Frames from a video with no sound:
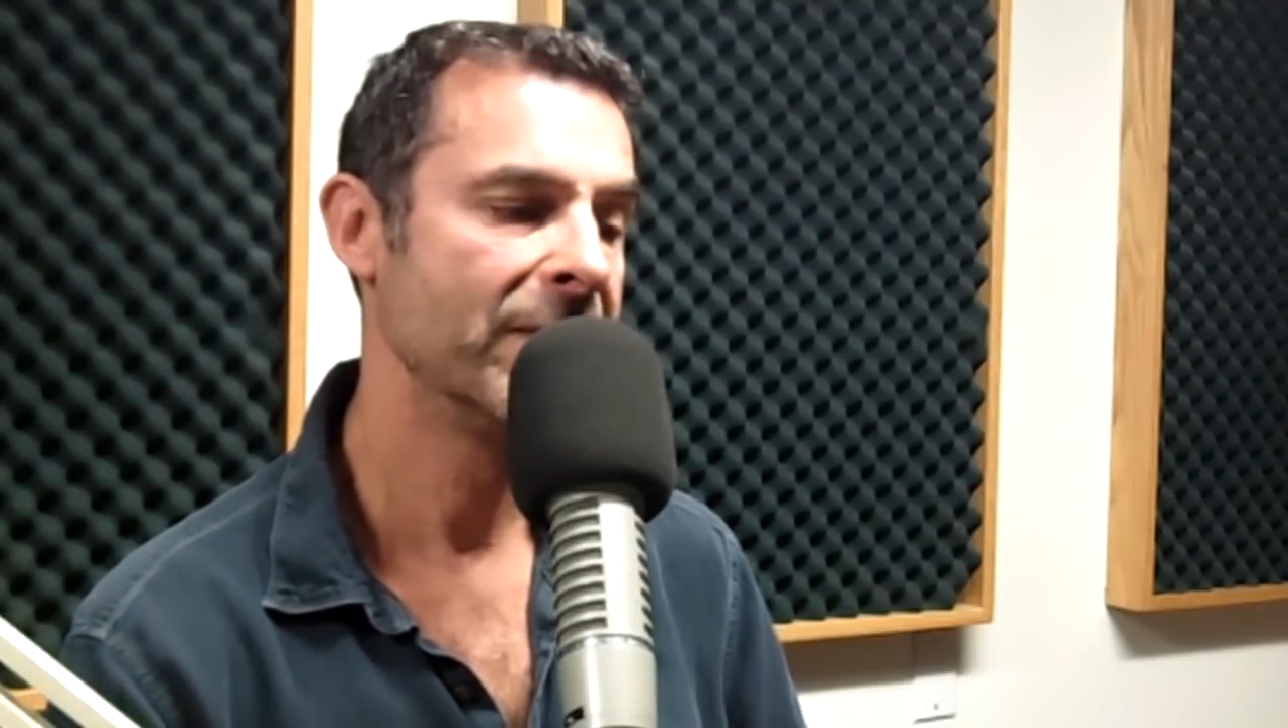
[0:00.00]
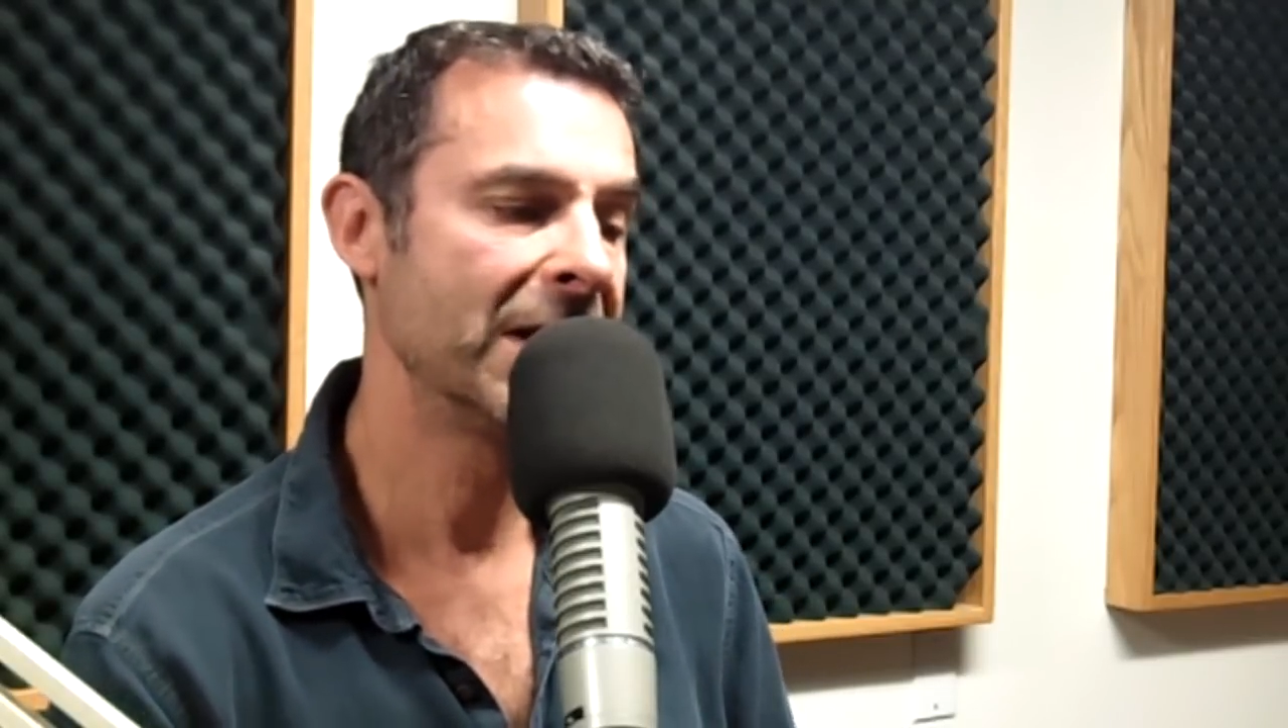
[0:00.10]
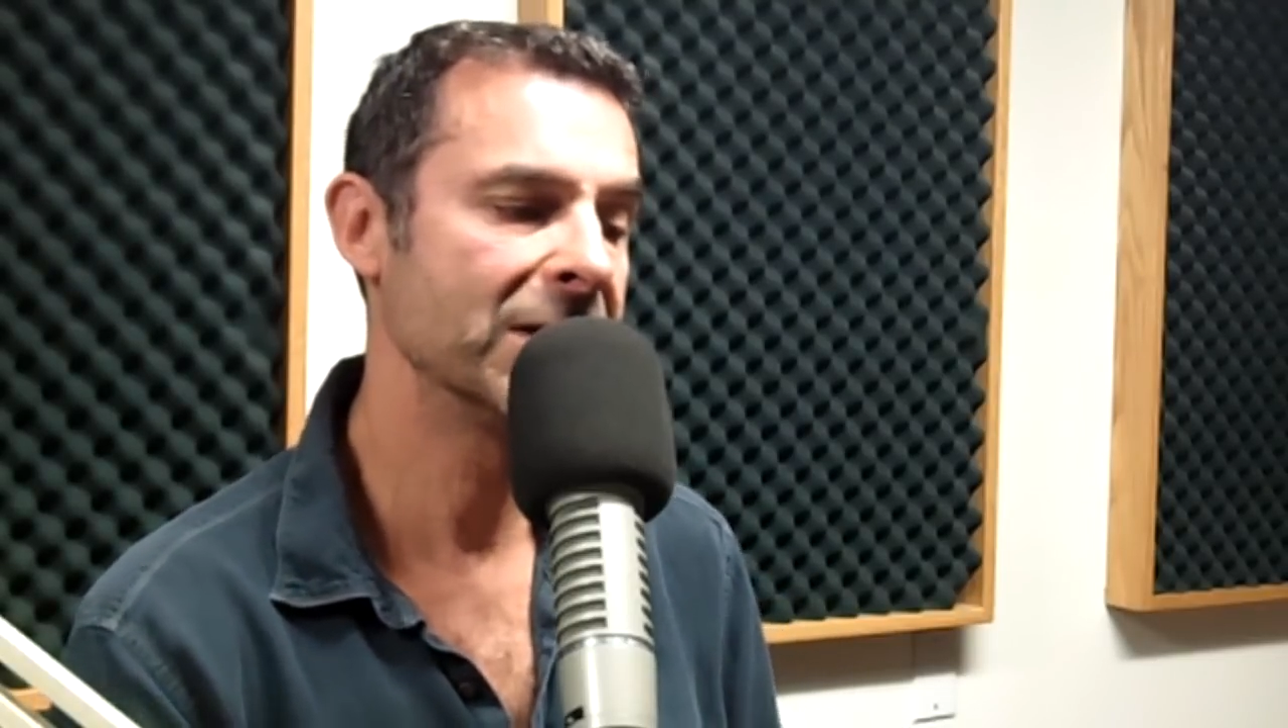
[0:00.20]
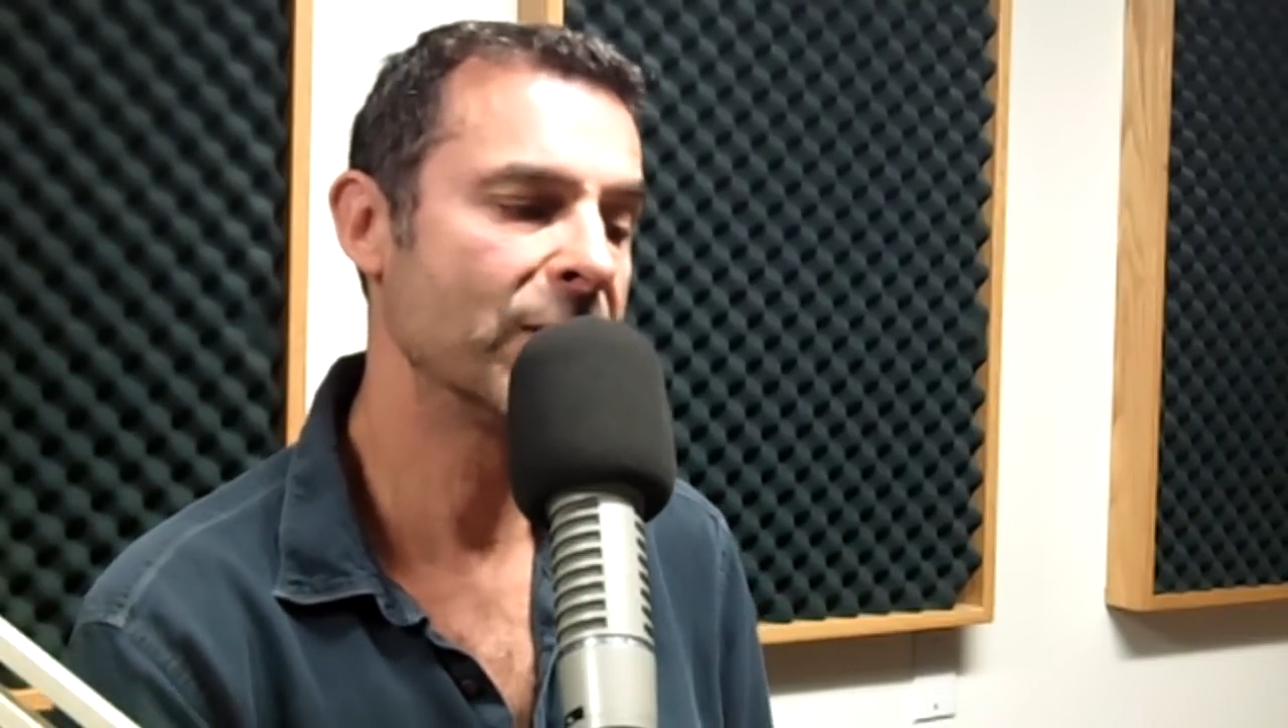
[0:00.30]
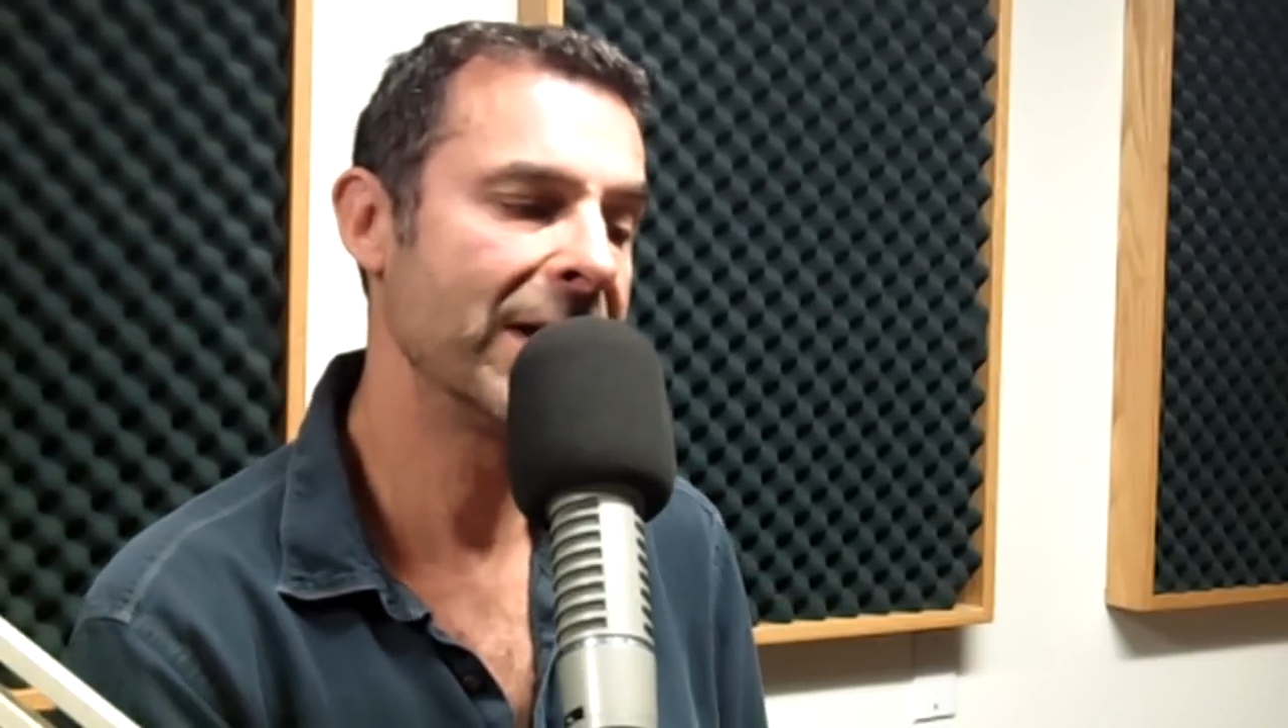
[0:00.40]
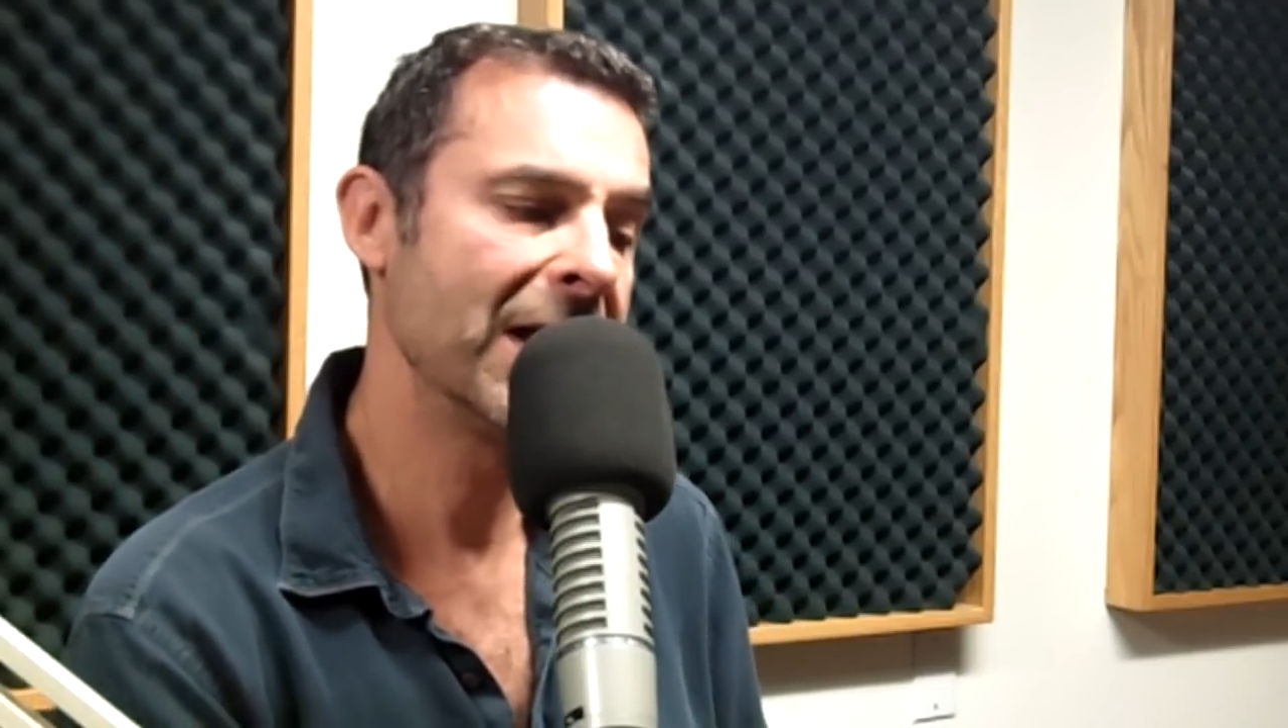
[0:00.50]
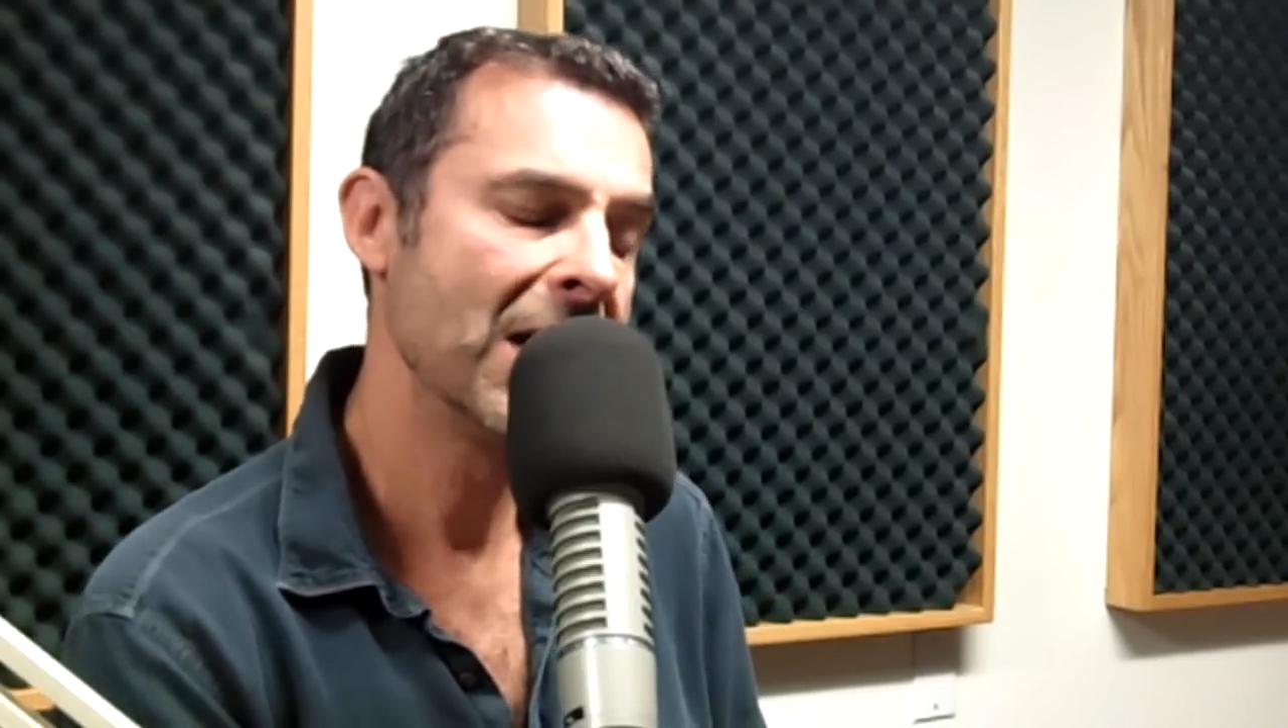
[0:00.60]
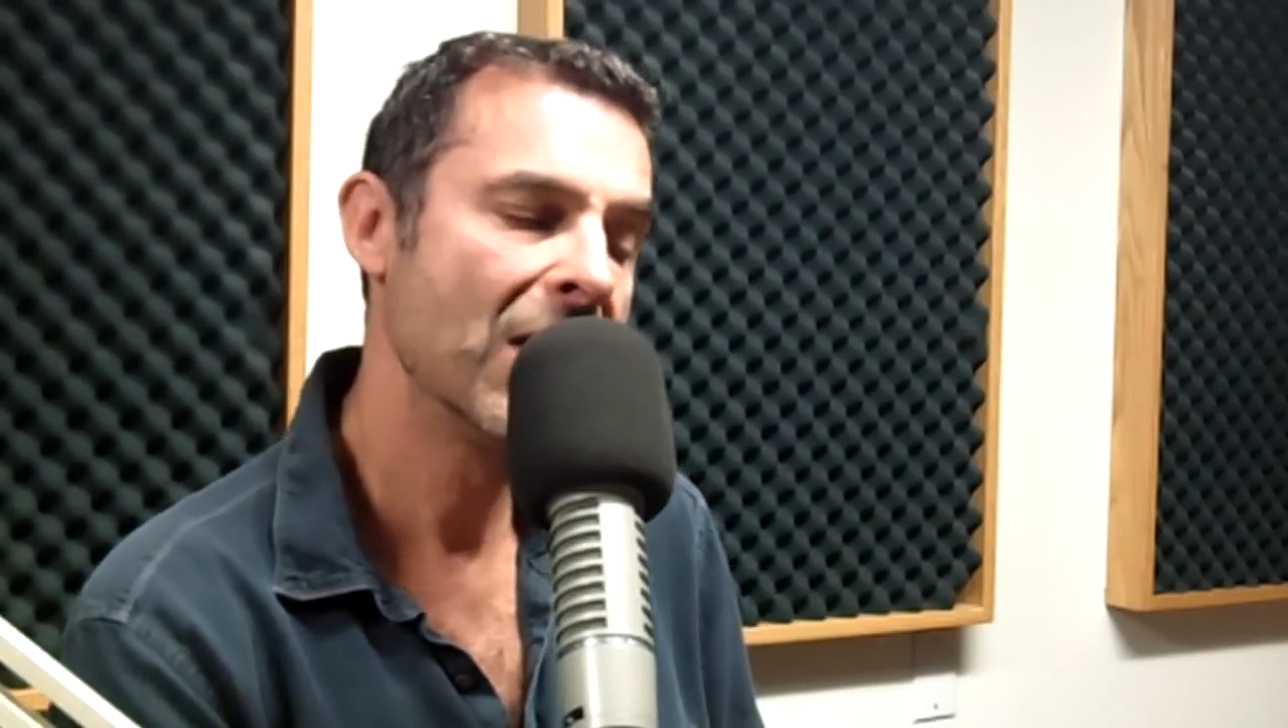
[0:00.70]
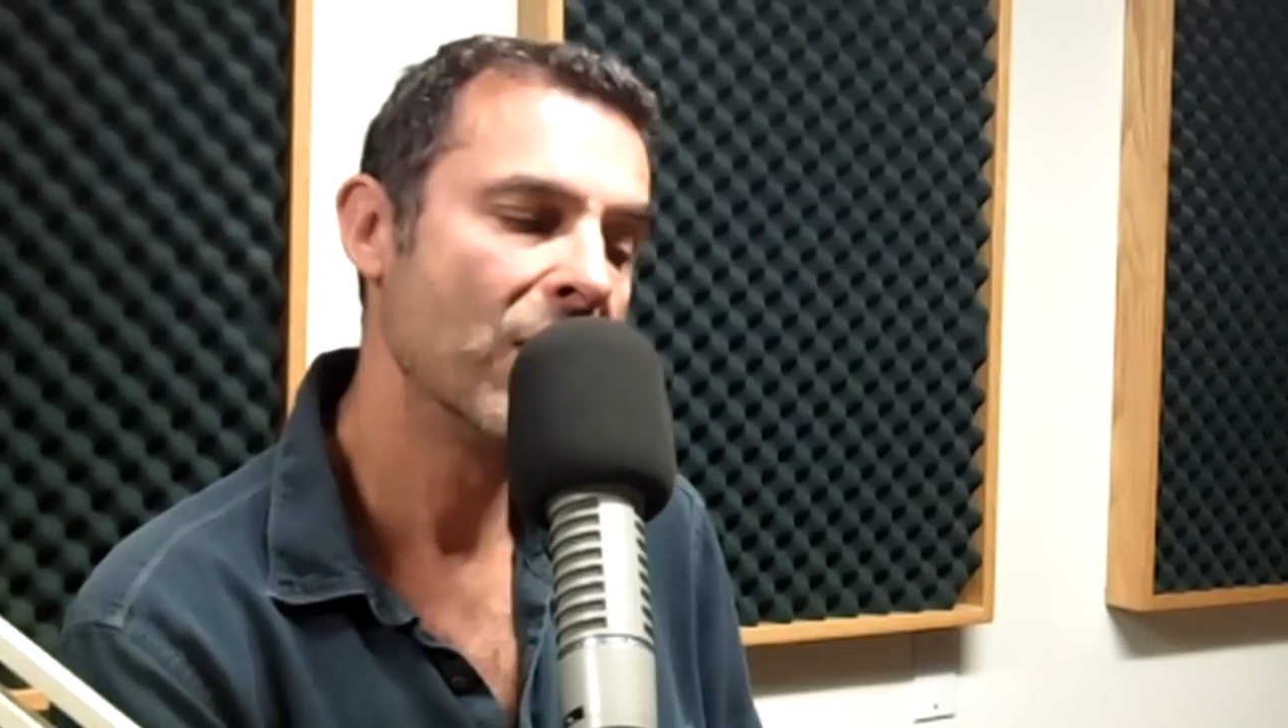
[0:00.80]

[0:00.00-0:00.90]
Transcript: because we